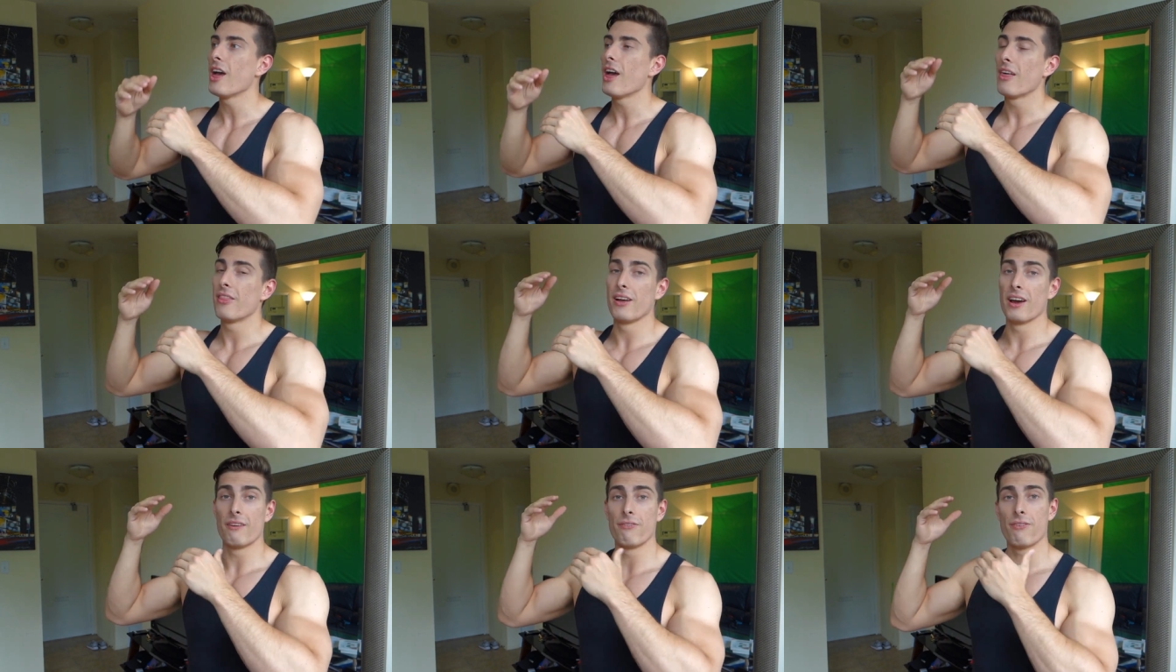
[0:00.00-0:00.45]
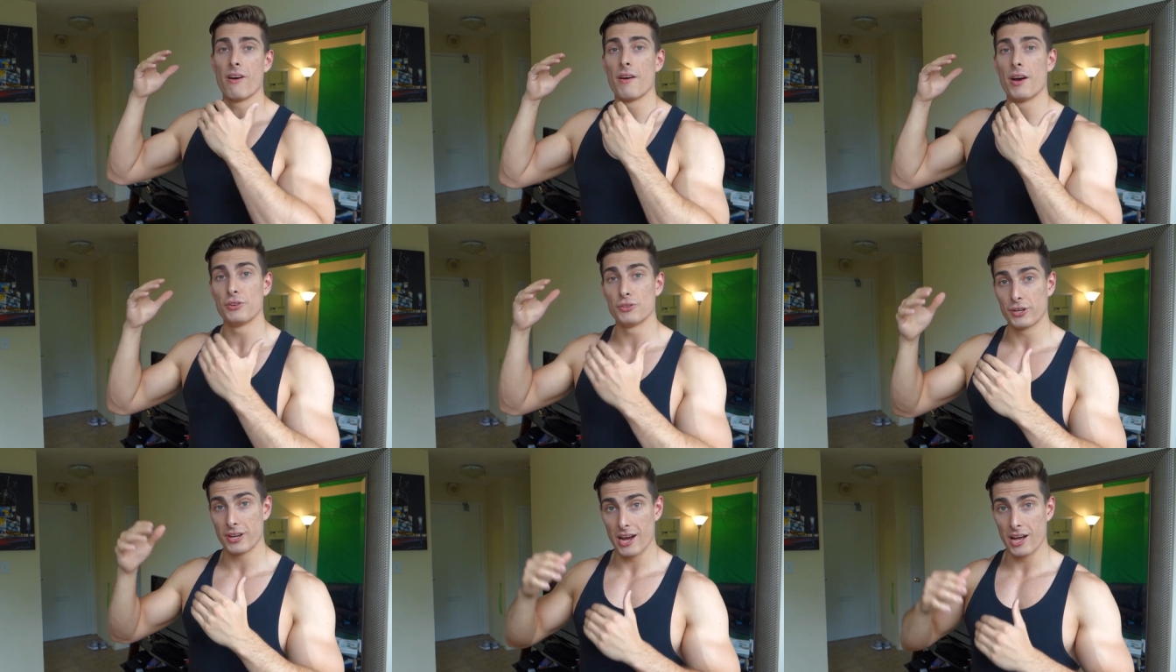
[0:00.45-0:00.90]
that
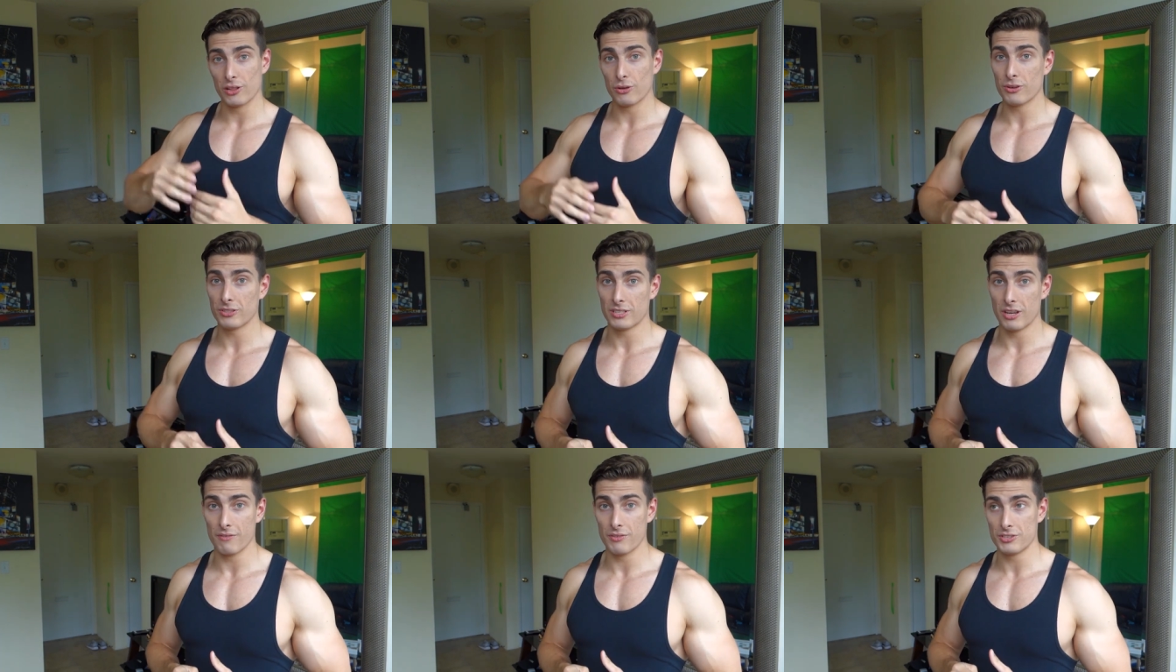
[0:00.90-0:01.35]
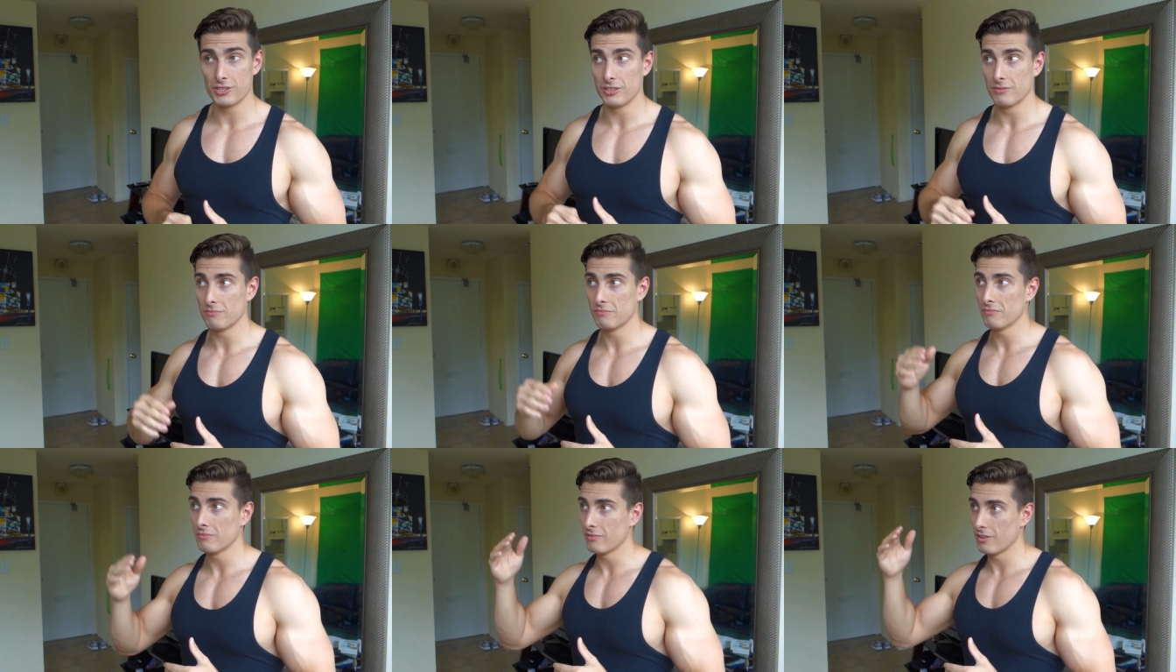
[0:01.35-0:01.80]
500 caloric
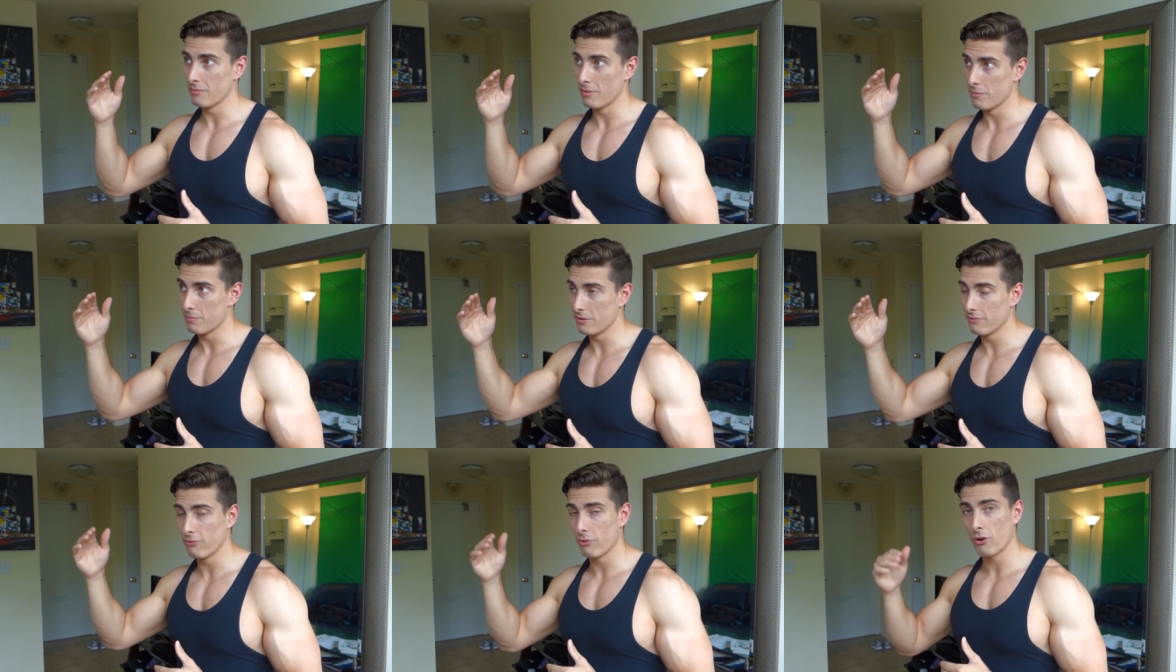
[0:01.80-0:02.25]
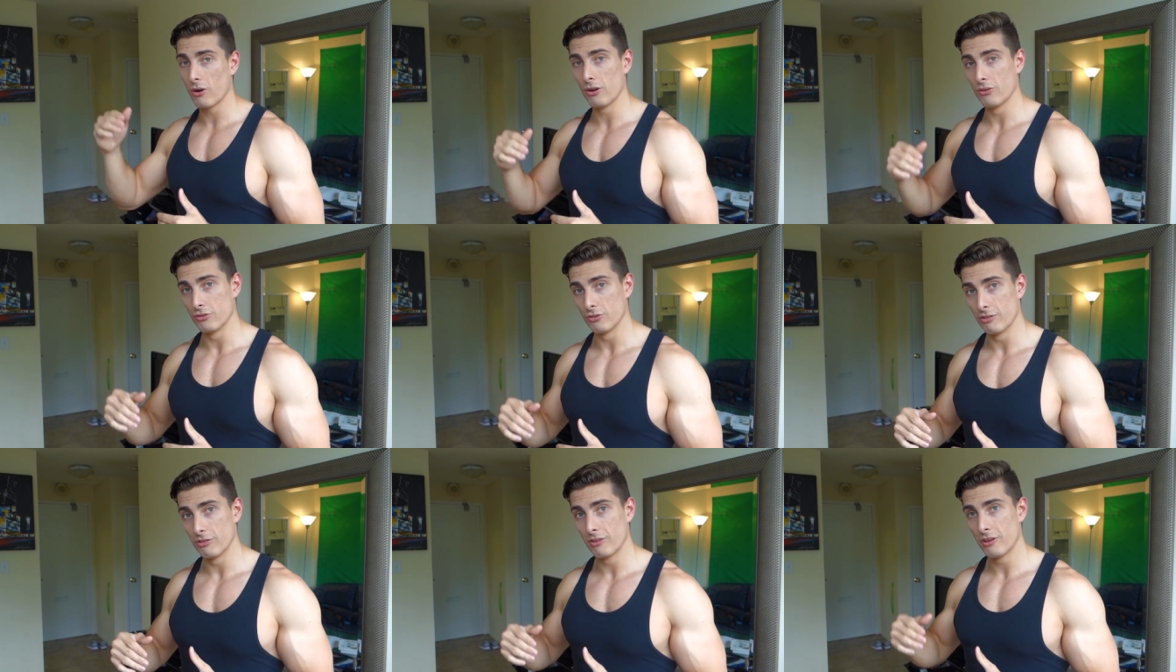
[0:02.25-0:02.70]
deficit might be
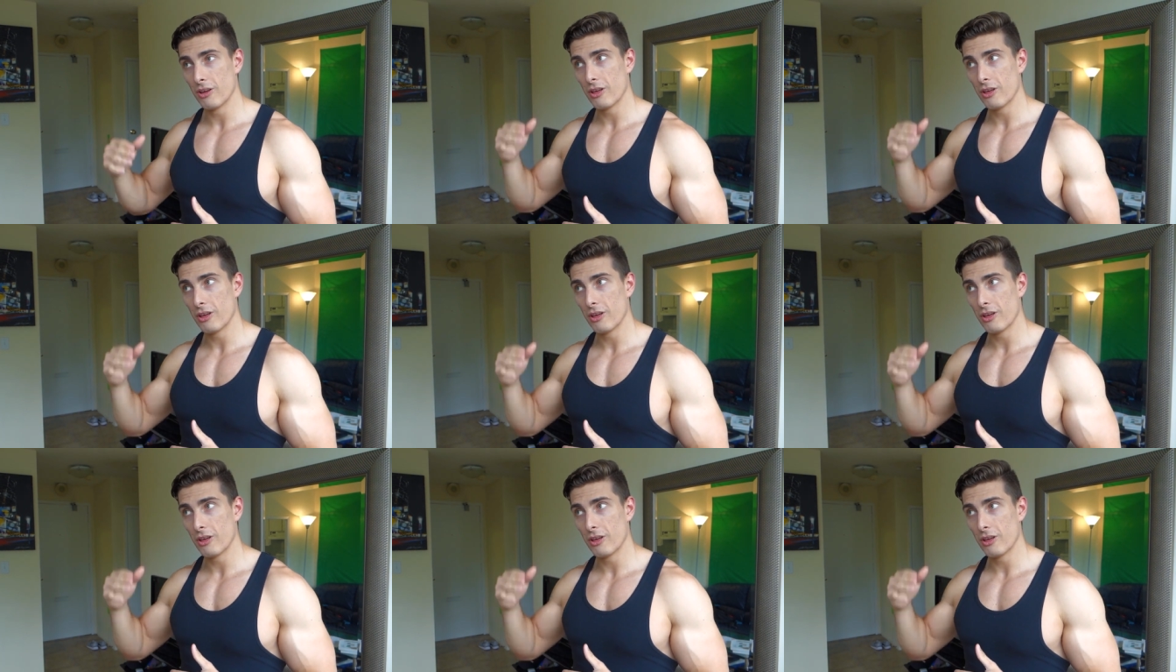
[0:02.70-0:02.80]
400,